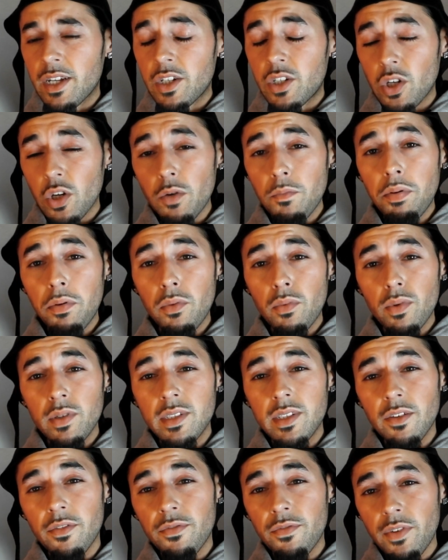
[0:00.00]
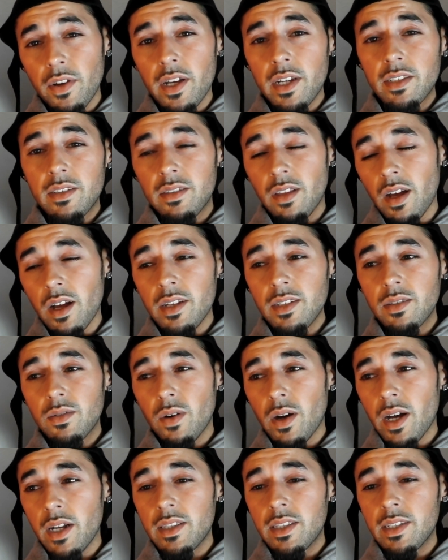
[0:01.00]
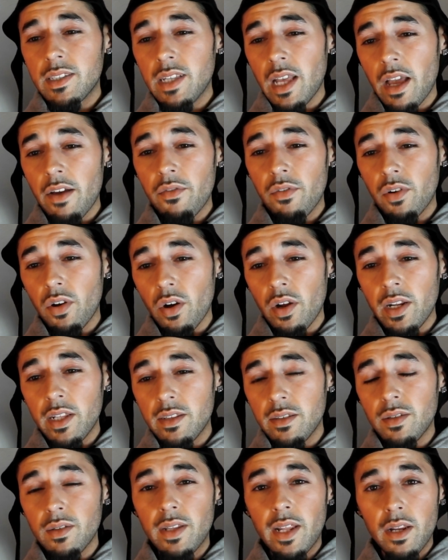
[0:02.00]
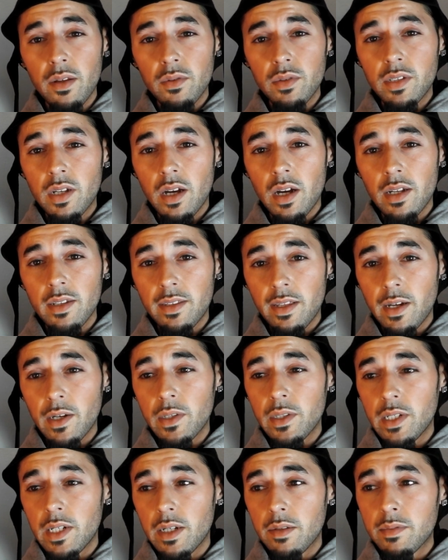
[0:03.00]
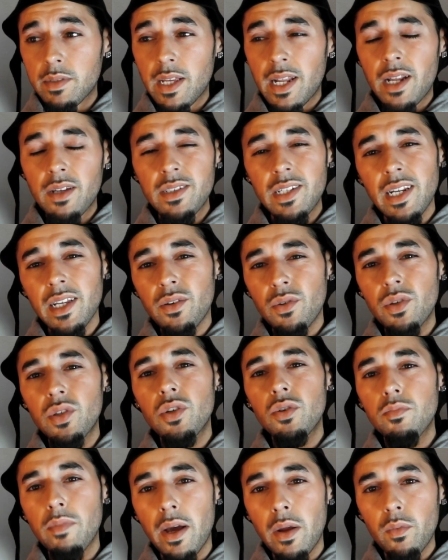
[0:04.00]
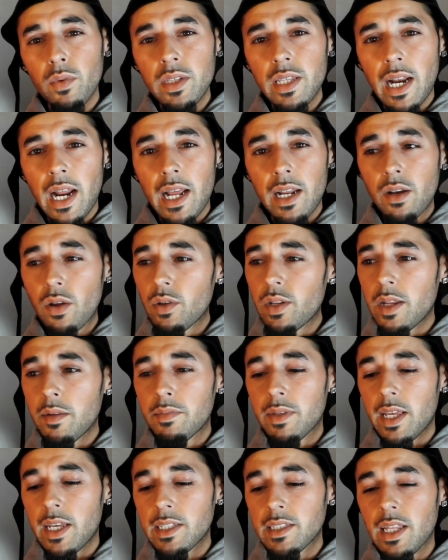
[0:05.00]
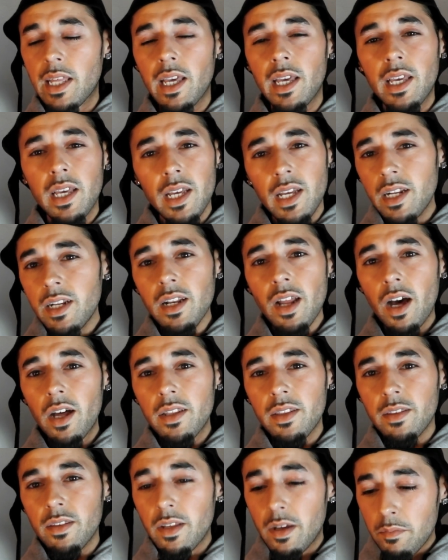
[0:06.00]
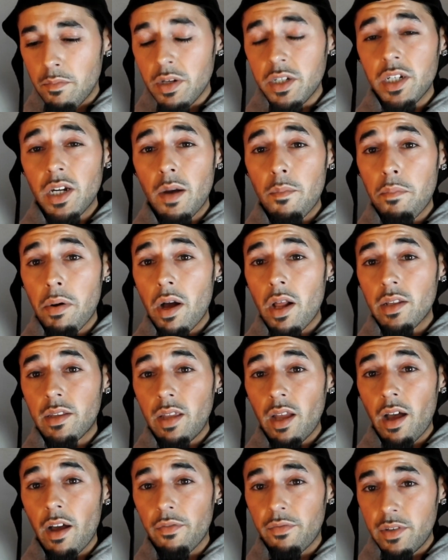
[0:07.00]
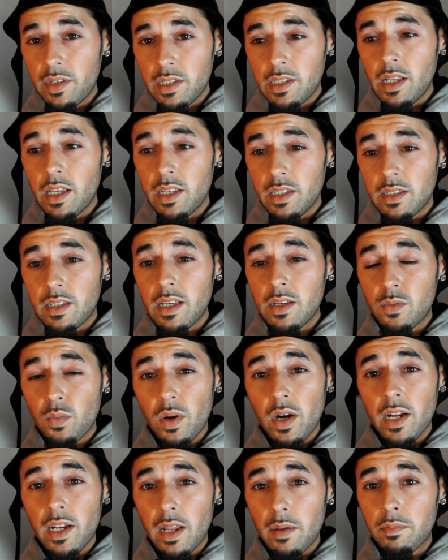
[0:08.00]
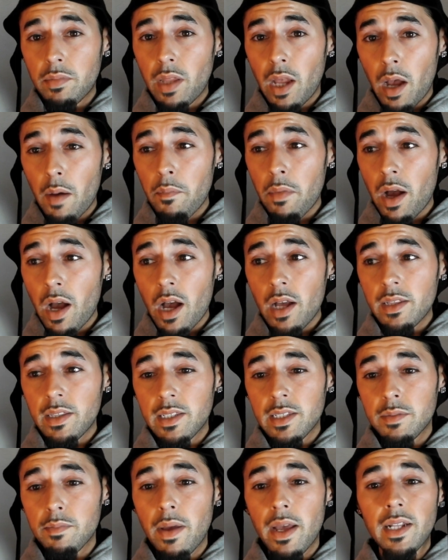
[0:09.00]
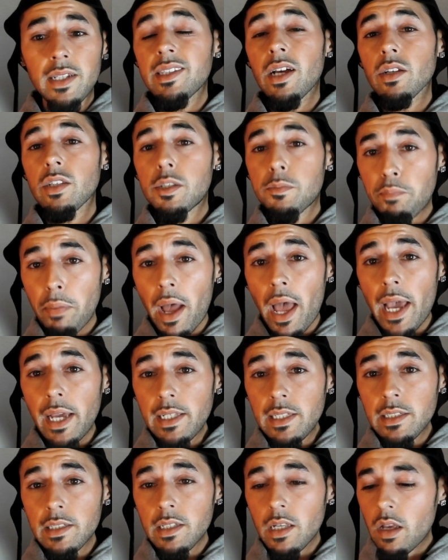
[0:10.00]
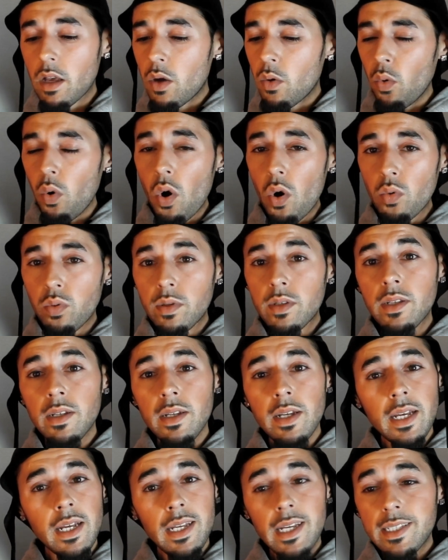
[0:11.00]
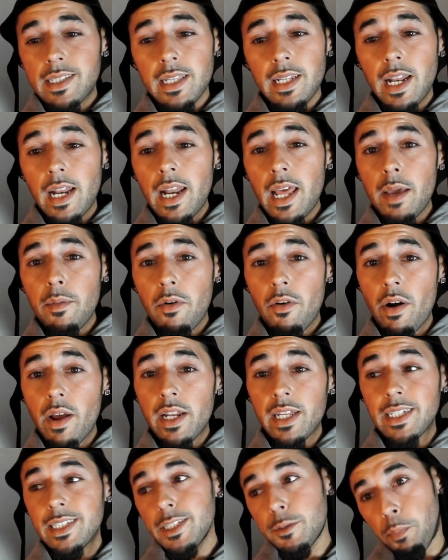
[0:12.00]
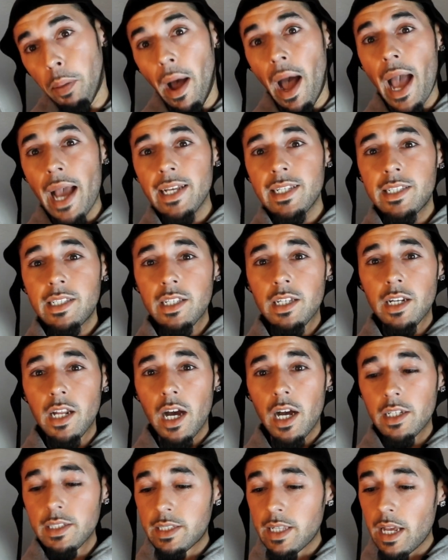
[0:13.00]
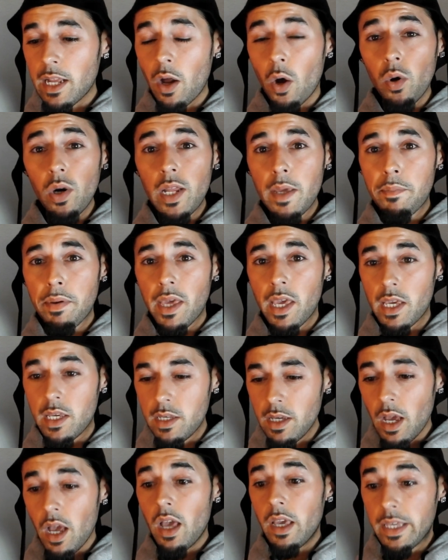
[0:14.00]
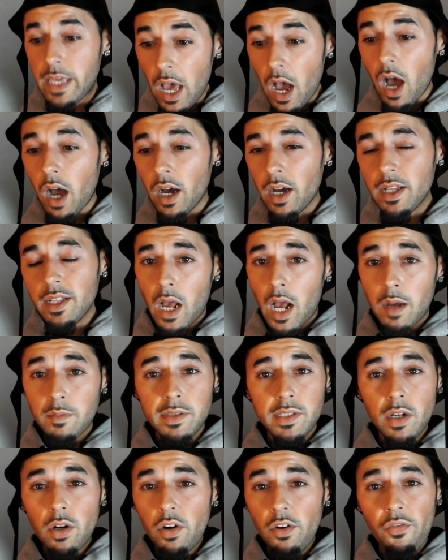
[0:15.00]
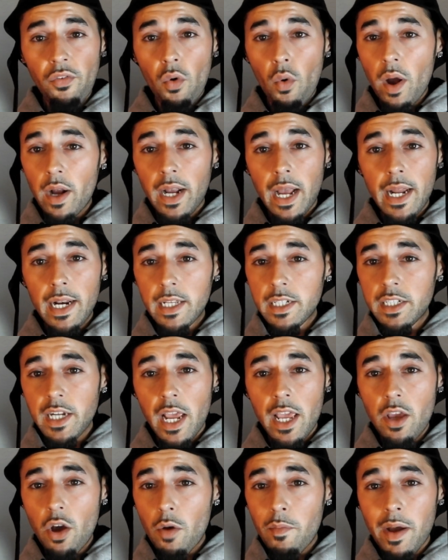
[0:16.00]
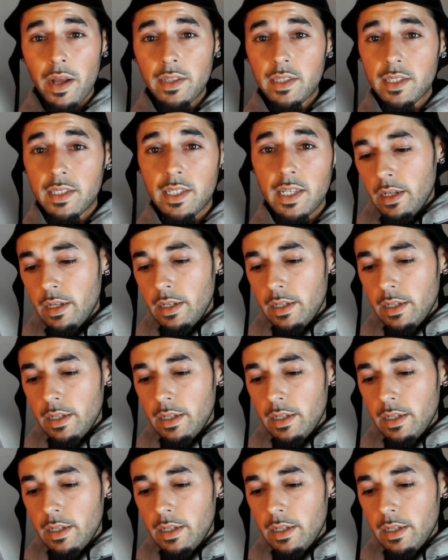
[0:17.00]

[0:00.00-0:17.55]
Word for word: sean paul was the first dancehall artist i ever got into then it was Kartel you know what i'm saying i was a little you man what did i know them days there nothing but sean paul tough he's he's, he's one of the top artists man now spice woo it's in the name already. Spice. You know what I'm saying? Holy heat. Yeah. I'm sorry for what kind of J you're about to see.